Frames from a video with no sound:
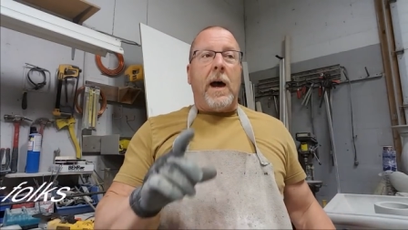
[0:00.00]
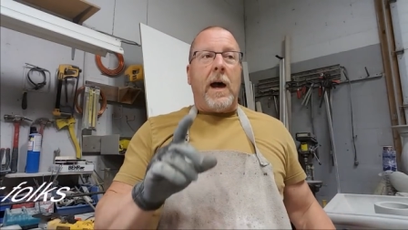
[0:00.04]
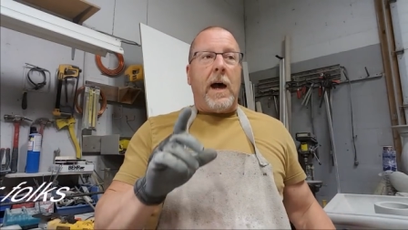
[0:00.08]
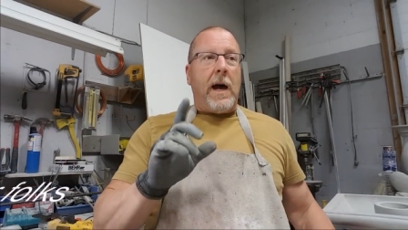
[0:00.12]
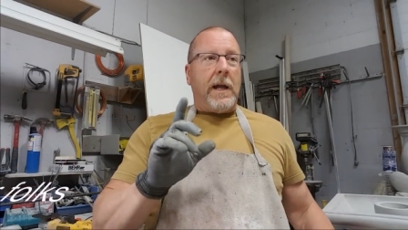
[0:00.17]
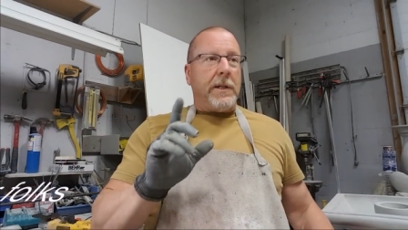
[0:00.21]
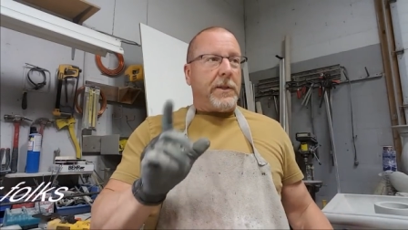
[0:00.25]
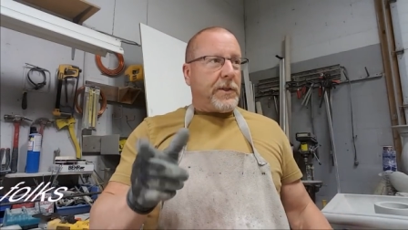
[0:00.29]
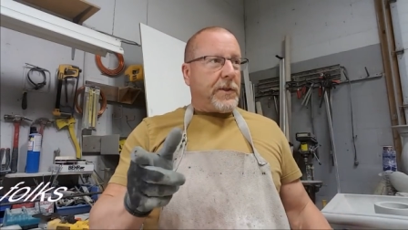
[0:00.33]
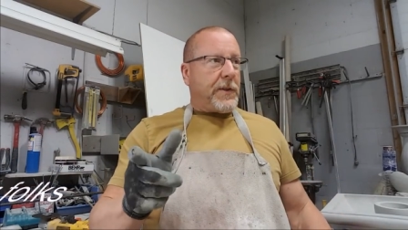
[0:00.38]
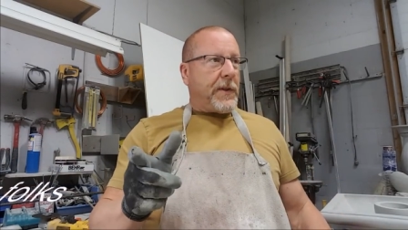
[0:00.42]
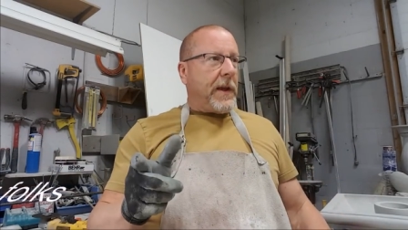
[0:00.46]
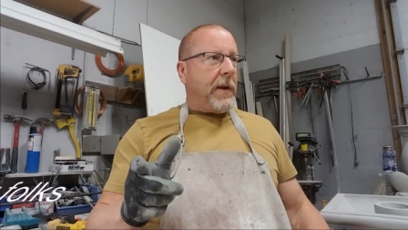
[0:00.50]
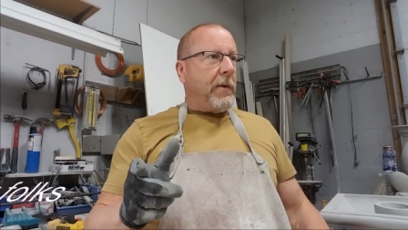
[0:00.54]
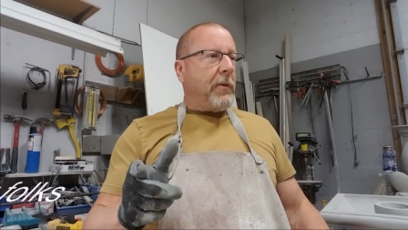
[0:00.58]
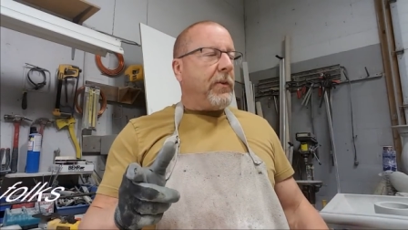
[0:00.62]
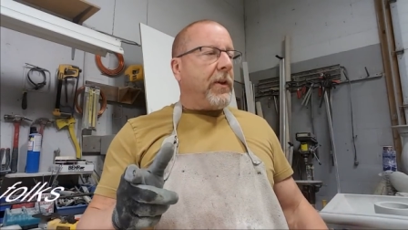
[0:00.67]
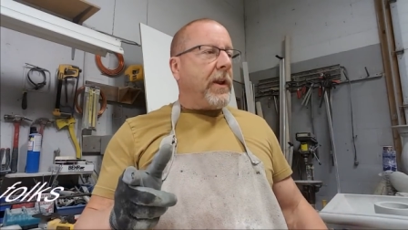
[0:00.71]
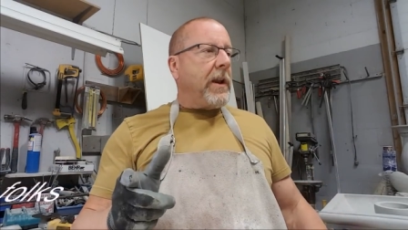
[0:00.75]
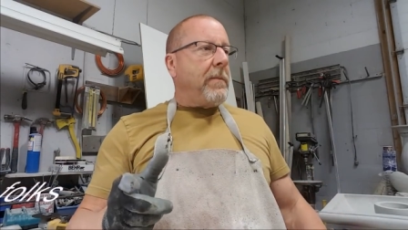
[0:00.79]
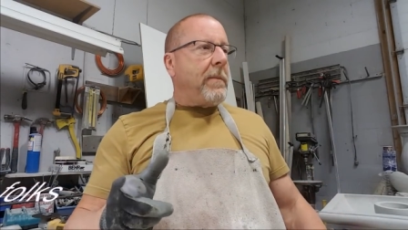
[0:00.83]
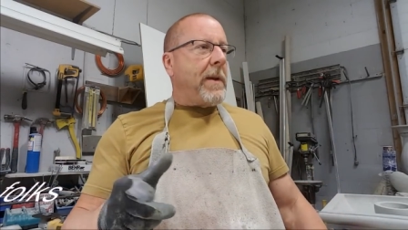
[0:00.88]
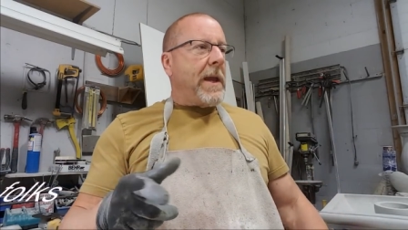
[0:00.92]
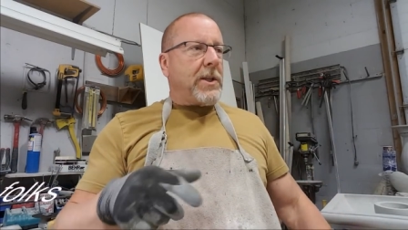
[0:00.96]
Just thing I
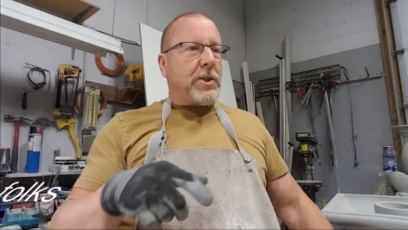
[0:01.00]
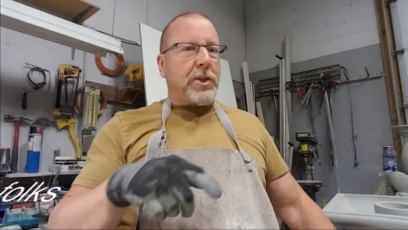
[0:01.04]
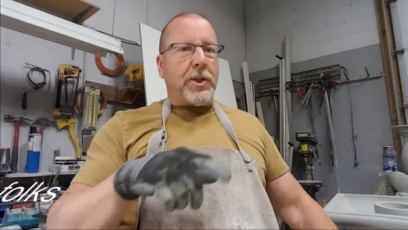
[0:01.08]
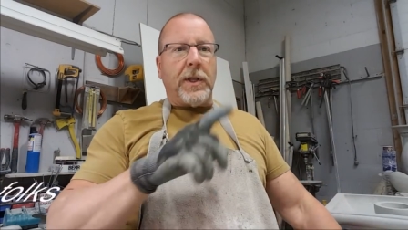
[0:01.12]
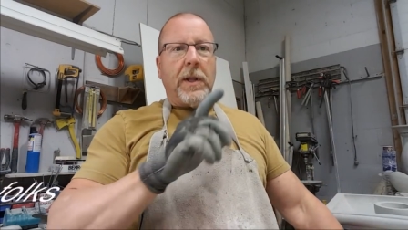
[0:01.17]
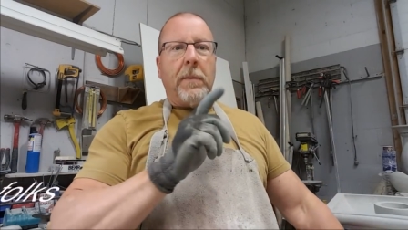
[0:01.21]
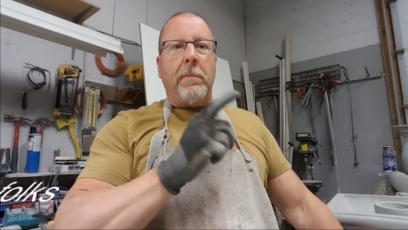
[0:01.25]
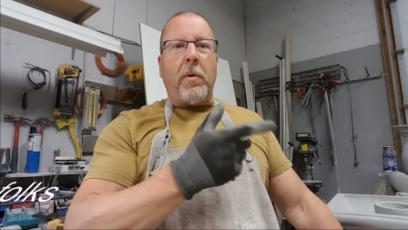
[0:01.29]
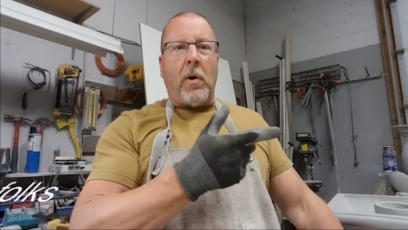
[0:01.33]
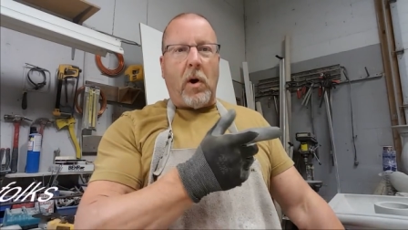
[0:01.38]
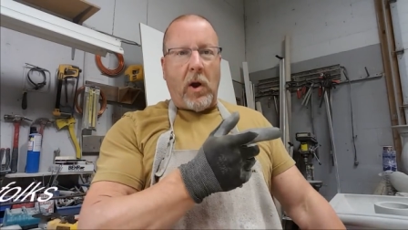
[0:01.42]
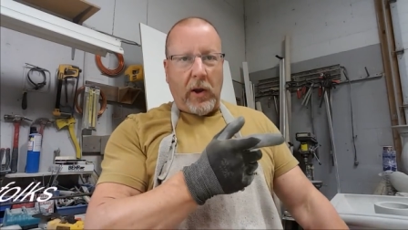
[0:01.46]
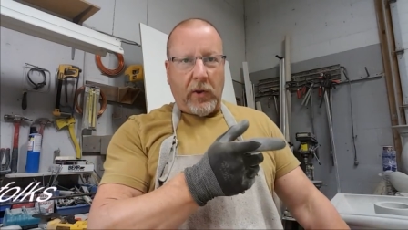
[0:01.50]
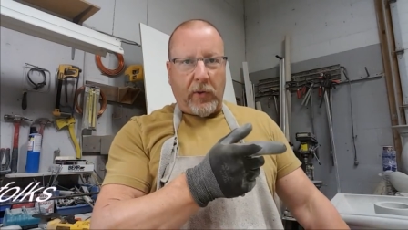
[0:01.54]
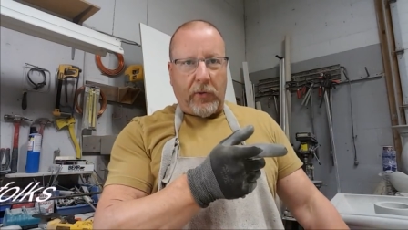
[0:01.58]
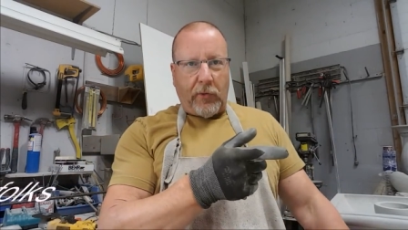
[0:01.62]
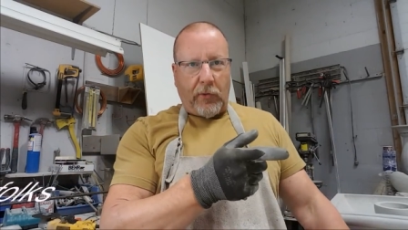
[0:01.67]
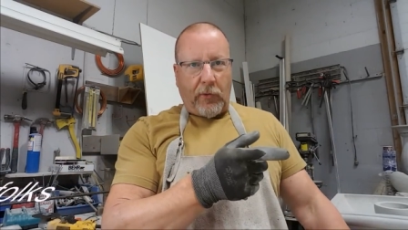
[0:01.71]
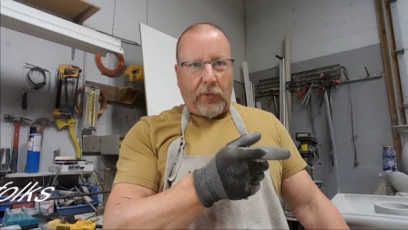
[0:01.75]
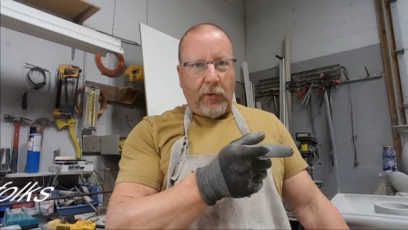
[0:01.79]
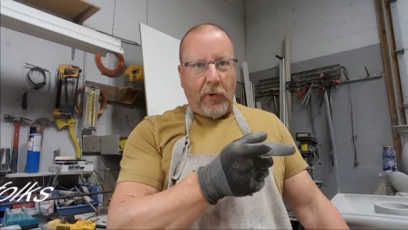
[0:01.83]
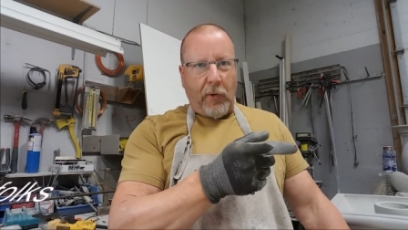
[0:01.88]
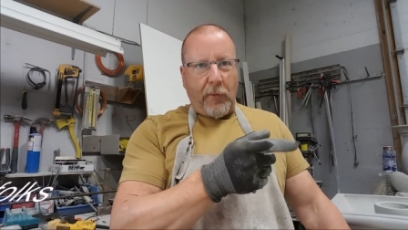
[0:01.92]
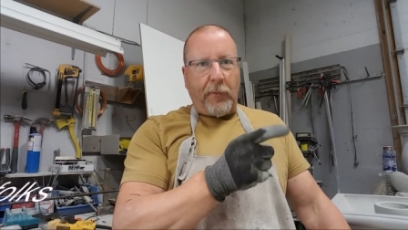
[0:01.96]
was going to mention, the
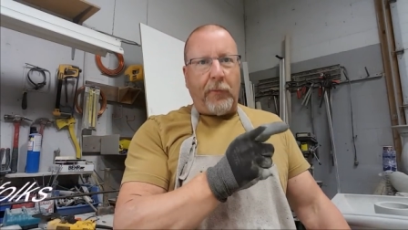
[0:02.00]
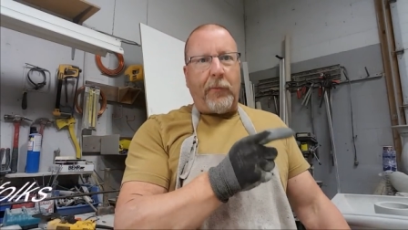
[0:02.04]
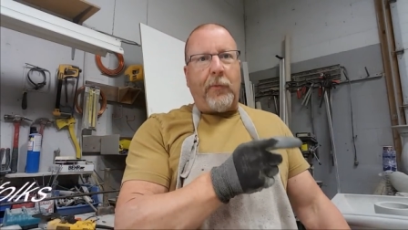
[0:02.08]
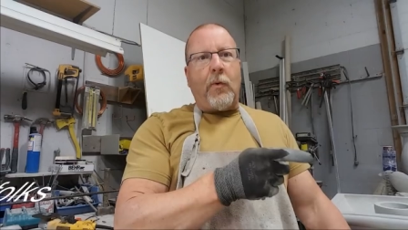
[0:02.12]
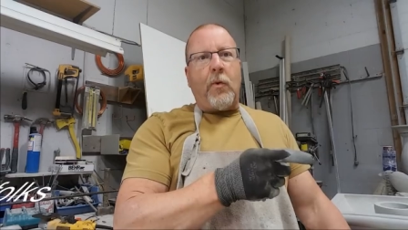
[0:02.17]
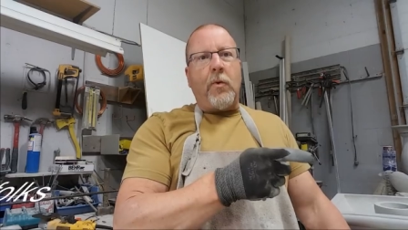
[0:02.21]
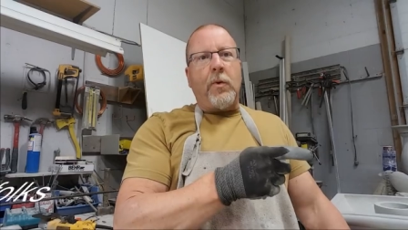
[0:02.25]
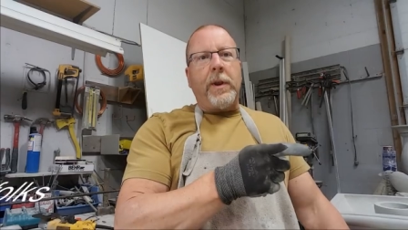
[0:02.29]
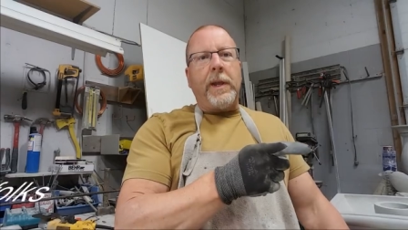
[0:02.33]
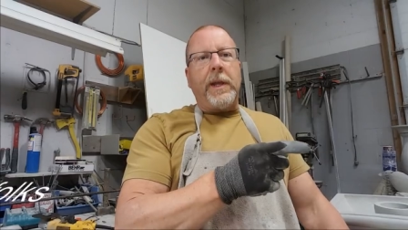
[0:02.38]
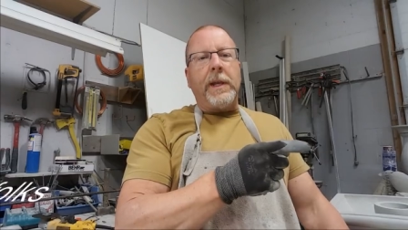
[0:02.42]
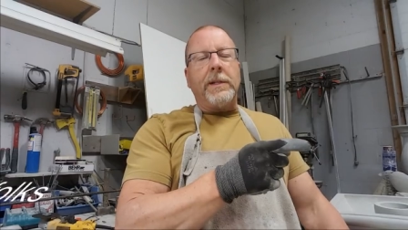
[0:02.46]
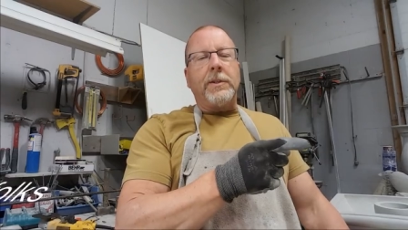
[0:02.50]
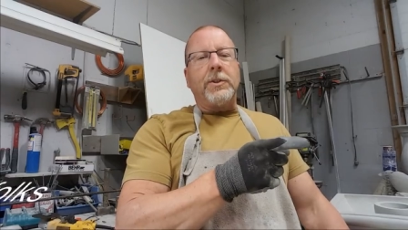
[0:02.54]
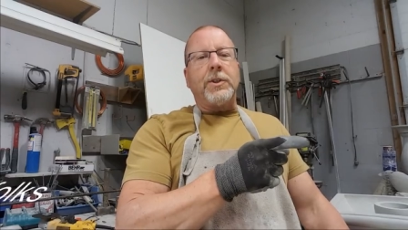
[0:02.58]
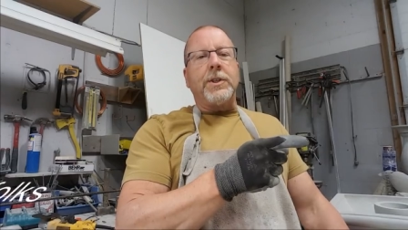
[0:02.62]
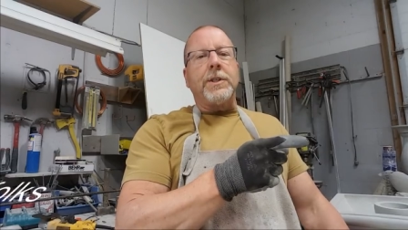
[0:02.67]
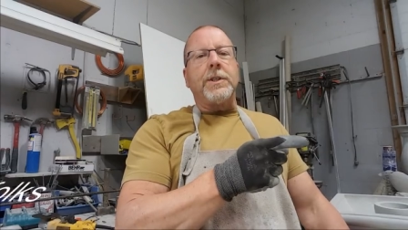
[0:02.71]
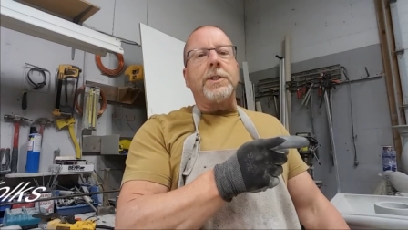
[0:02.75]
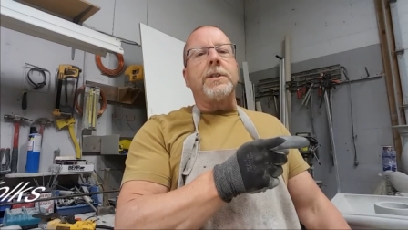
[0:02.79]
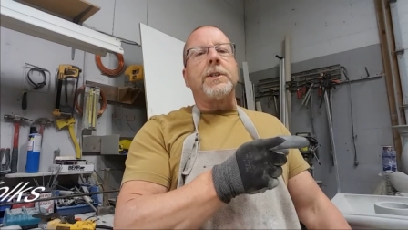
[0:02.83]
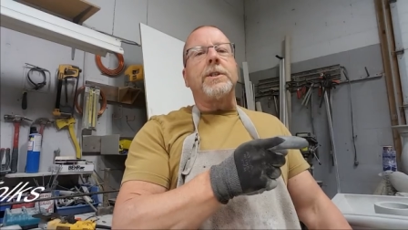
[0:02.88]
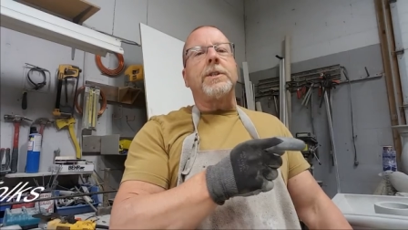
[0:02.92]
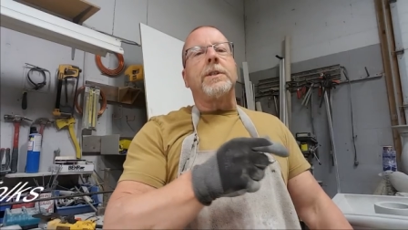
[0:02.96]
boxes are 40
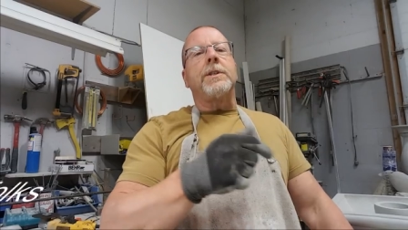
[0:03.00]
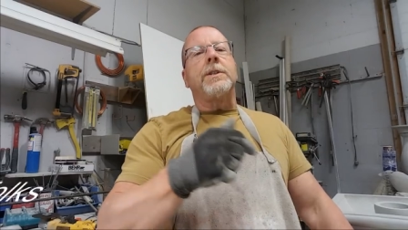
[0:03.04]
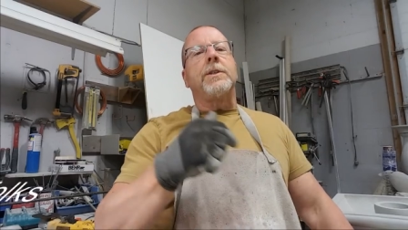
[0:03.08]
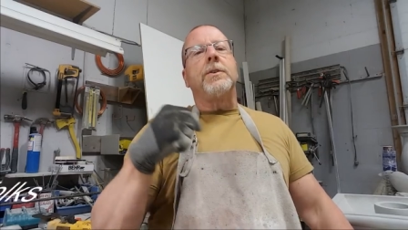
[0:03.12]
inches.